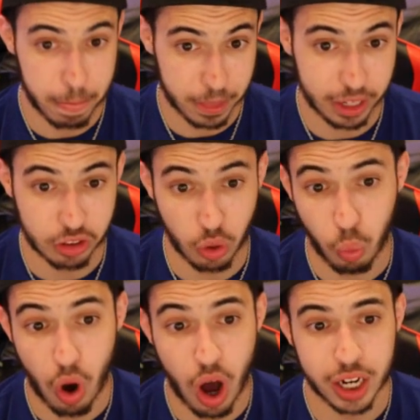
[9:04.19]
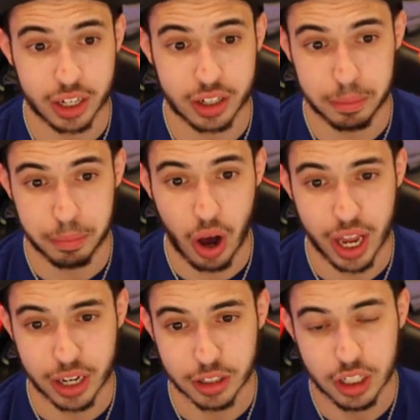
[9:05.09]
It gets a walk,
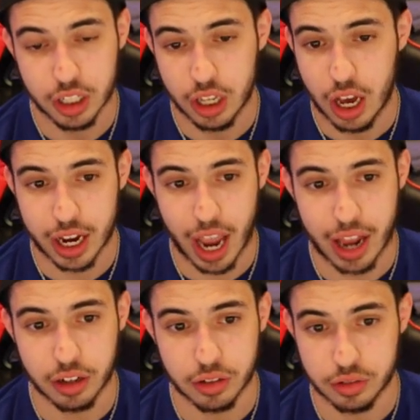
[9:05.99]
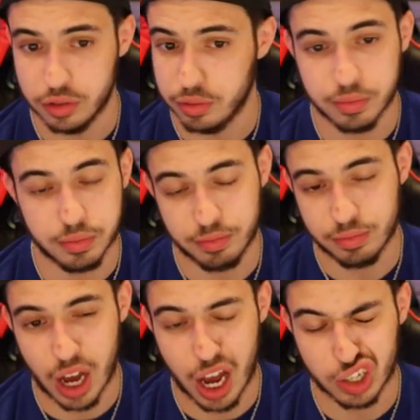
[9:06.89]
but again,
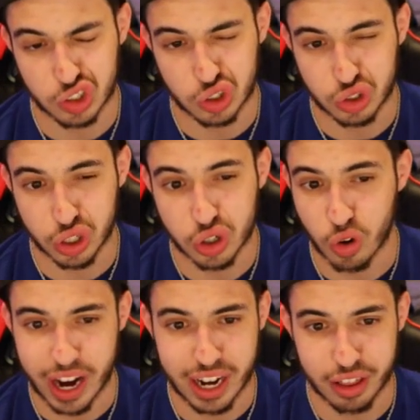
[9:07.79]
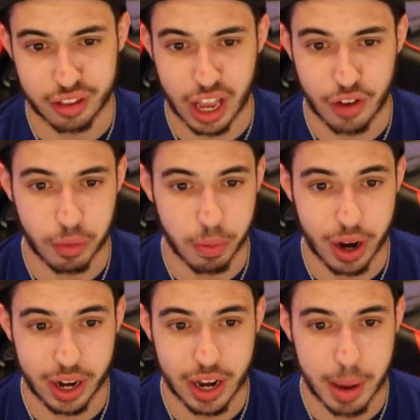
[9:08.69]
not the greatest day for
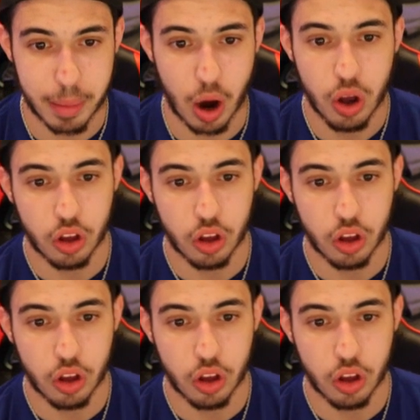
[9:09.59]
Brandon Nimmo.